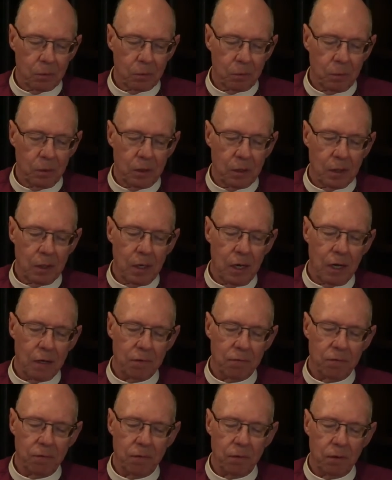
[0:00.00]
We
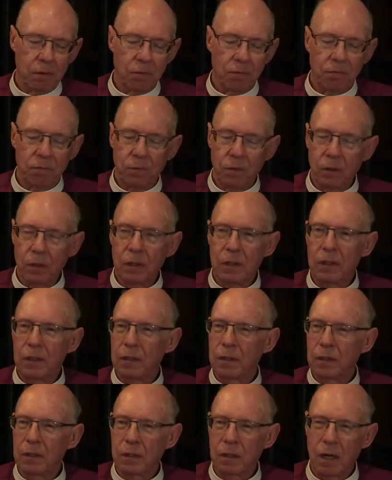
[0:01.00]
cannot
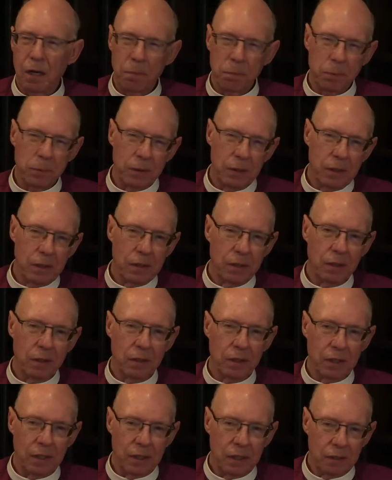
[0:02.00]
fully
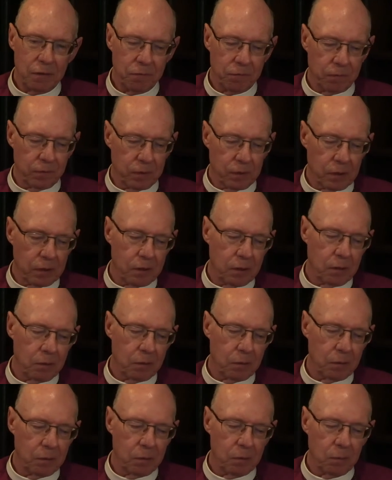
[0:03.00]
comprehend the infinite
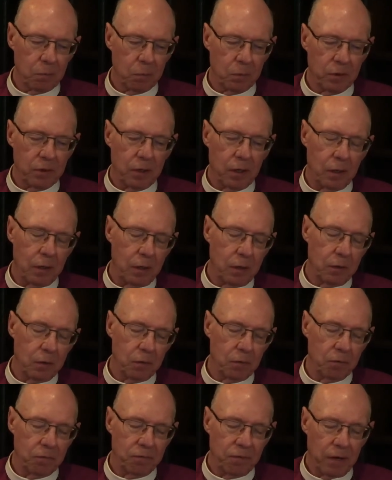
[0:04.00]
with our
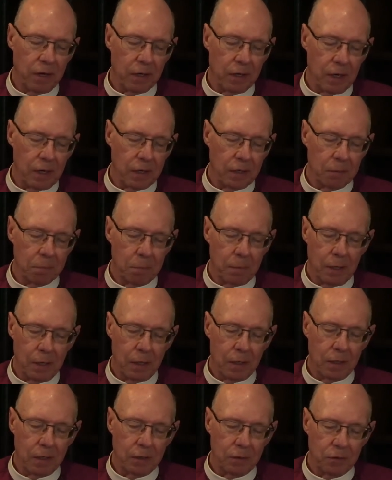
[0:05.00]
own finite
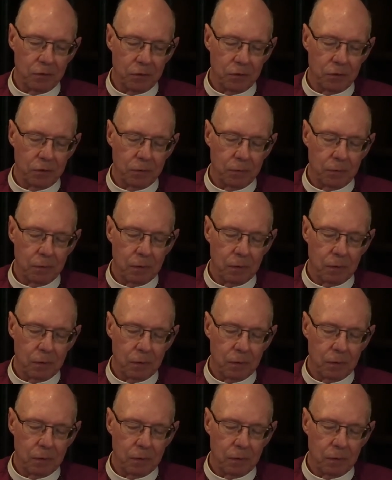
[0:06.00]
minds.